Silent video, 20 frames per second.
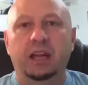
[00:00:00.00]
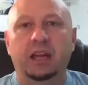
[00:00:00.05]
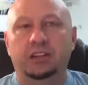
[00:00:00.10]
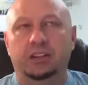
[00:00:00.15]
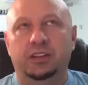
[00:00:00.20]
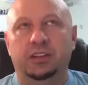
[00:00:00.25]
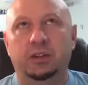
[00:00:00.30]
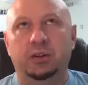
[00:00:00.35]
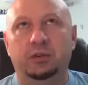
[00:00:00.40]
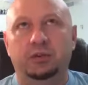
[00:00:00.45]

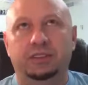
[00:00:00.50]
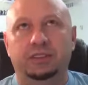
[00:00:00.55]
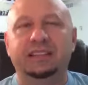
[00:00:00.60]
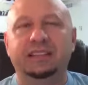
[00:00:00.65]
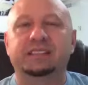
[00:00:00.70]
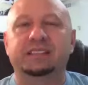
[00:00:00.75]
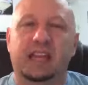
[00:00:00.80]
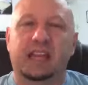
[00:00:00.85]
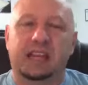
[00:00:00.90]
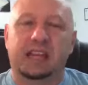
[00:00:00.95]
Do you
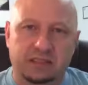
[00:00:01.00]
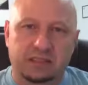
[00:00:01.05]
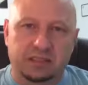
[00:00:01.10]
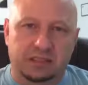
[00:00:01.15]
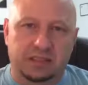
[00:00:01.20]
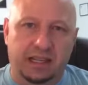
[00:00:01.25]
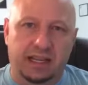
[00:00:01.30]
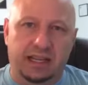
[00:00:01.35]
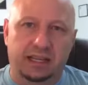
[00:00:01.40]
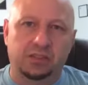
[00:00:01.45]

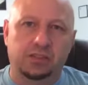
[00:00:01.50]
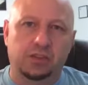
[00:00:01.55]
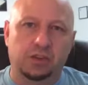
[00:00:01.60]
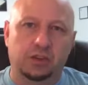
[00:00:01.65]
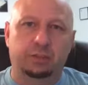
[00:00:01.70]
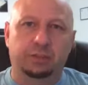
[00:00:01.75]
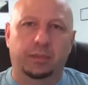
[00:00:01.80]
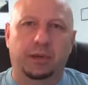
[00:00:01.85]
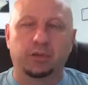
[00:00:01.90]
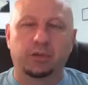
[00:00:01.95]
desensitize your
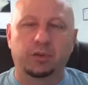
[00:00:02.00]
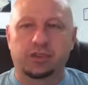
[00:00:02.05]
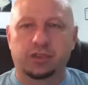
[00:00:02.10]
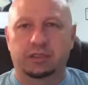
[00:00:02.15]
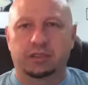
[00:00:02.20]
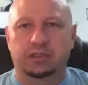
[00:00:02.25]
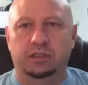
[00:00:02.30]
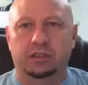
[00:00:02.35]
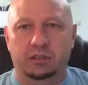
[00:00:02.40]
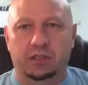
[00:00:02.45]
emotion
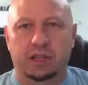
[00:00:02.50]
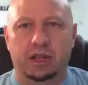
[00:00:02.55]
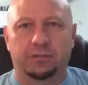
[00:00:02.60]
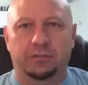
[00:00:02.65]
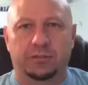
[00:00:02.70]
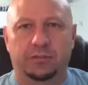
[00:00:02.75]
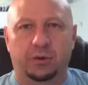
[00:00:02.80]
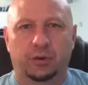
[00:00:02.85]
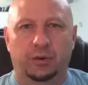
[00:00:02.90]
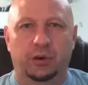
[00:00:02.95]
and your
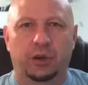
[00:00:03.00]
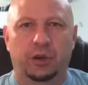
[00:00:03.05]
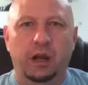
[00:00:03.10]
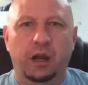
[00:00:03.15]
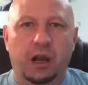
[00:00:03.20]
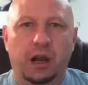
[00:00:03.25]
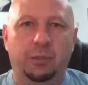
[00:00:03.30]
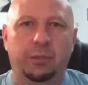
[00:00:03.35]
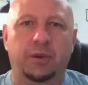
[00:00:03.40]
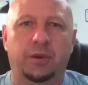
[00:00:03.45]
love for
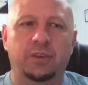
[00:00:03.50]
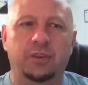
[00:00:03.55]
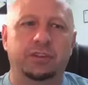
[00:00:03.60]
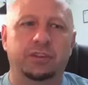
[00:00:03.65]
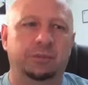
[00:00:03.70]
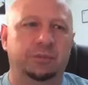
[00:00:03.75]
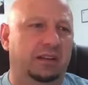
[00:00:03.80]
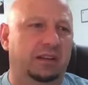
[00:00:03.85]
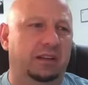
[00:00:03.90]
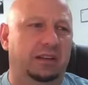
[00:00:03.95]
a person?
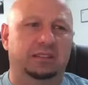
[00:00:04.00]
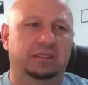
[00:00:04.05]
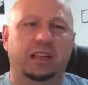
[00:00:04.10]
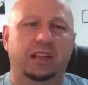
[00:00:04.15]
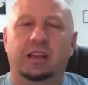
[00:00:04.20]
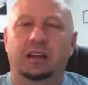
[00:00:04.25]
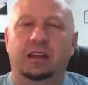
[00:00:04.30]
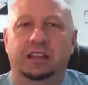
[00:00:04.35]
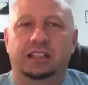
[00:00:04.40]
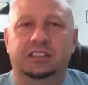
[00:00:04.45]
Because
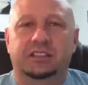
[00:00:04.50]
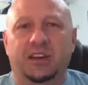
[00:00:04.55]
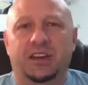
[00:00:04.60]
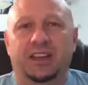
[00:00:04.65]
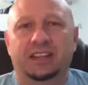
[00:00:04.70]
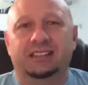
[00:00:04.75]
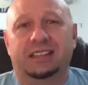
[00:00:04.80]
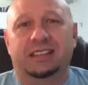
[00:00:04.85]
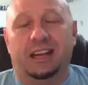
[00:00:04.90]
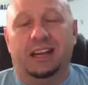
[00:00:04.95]
let's
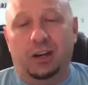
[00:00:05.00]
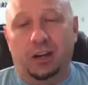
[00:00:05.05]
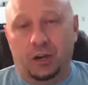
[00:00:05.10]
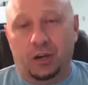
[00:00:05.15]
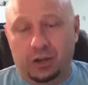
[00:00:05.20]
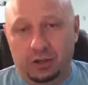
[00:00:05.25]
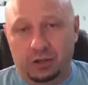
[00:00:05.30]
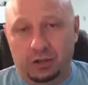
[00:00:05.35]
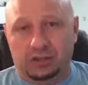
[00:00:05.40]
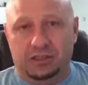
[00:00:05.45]
face it, it
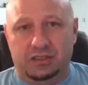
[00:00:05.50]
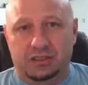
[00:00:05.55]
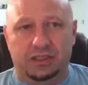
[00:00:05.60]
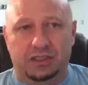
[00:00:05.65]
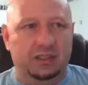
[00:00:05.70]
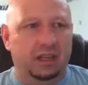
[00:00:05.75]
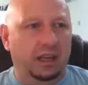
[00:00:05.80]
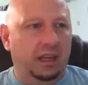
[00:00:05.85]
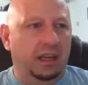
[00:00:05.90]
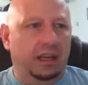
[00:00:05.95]
hurts.
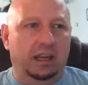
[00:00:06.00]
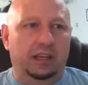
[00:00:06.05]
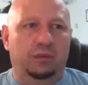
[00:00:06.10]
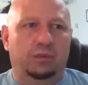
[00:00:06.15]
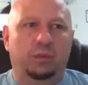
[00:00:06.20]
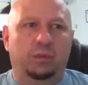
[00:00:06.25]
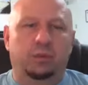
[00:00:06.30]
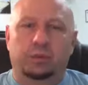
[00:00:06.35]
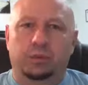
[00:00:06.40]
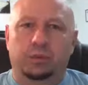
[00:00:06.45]
It, it
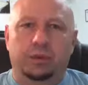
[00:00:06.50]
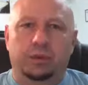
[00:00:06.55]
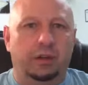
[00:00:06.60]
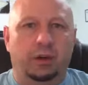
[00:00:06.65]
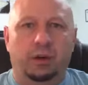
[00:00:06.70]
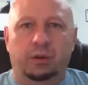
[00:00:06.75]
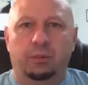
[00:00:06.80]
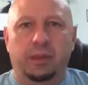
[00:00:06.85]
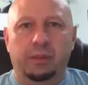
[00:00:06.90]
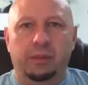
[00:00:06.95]
you
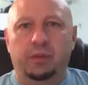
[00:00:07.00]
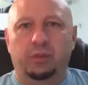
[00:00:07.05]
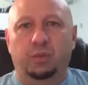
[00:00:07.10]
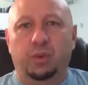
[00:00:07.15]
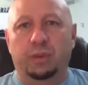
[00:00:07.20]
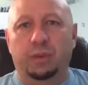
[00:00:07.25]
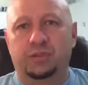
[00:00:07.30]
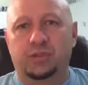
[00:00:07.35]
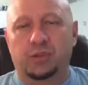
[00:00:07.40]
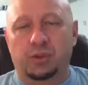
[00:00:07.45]
know, maybe
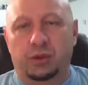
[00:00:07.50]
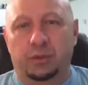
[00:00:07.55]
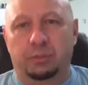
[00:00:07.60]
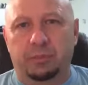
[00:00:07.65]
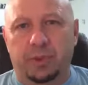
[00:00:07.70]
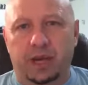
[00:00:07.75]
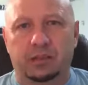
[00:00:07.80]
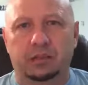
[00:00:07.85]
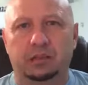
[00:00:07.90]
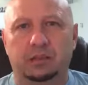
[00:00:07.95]
rips you
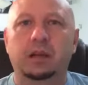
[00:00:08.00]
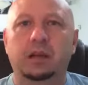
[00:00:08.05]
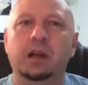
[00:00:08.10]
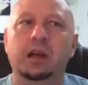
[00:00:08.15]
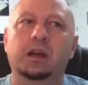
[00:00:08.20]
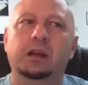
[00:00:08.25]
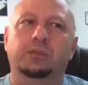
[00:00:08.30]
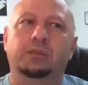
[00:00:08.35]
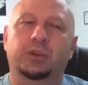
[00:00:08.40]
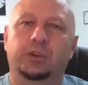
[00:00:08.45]
apart
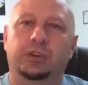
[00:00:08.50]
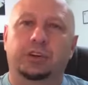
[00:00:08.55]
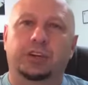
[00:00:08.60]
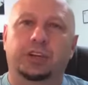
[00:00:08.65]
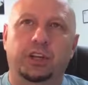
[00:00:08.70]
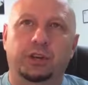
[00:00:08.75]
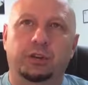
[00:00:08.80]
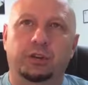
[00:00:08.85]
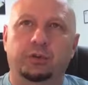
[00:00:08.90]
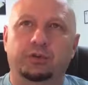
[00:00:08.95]
for
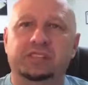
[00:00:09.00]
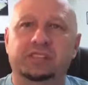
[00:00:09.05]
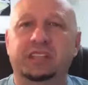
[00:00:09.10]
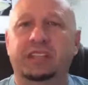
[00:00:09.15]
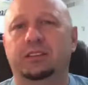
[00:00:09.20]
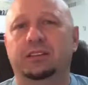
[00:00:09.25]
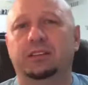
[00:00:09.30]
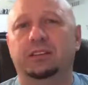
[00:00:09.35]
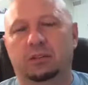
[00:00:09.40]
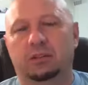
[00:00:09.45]
you
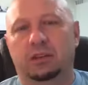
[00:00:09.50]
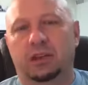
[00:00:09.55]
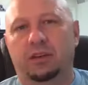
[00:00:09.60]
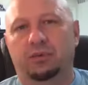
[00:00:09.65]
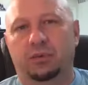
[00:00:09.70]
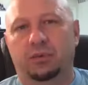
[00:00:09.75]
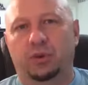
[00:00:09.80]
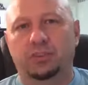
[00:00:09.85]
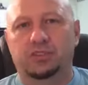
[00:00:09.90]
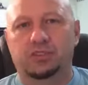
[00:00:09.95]
seeing your
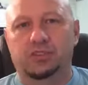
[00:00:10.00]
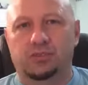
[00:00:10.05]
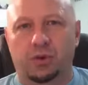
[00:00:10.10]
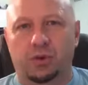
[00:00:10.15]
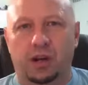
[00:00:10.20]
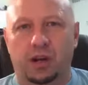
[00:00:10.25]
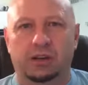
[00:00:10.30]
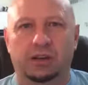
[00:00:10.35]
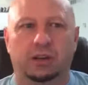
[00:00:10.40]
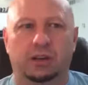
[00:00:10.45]
loved ones
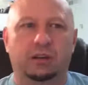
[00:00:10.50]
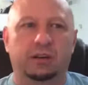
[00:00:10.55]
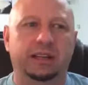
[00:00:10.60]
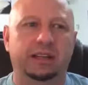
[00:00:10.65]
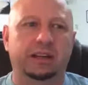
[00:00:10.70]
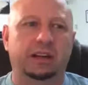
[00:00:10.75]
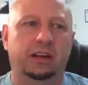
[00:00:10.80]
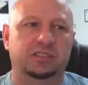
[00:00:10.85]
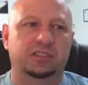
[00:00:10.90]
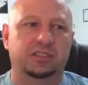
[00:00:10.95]
struggle
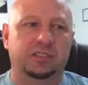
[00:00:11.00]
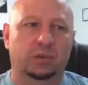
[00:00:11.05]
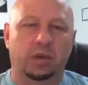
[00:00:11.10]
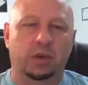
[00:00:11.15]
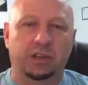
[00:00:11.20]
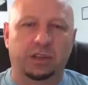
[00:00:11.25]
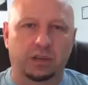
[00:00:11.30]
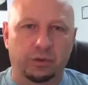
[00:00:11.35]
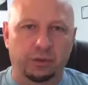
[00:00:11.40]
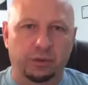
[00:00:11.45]
and also
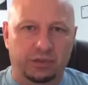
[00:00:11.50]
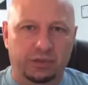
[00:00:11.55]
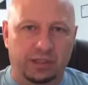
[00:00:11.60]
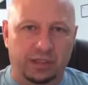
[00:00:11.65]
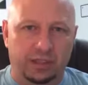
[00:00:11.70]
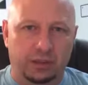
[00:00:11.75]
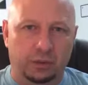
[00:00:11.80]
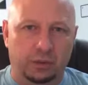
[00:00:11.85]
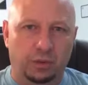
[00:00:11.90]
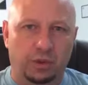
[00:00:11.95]
what you
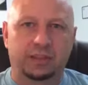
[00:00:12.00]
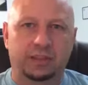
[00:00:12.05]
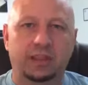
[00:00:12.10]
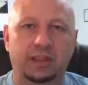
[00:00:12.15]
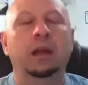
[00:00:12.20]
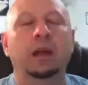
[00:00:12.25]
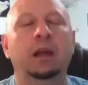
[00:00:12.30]
deal with.